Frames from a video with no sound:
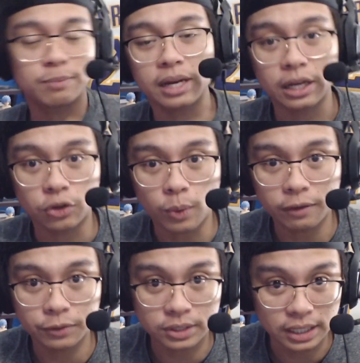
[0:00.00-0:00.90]
many other
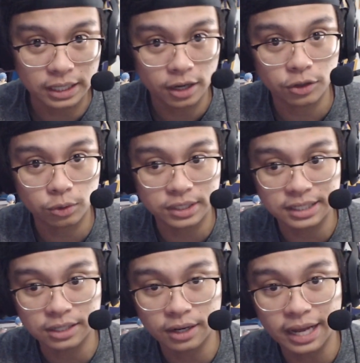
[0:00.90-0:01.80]
waifus in other
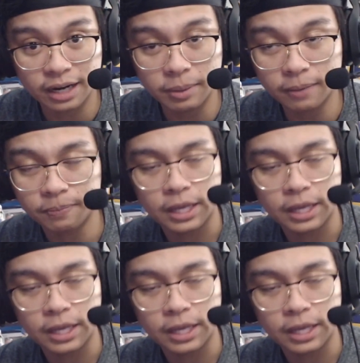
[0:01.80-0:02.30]
seasonal anime.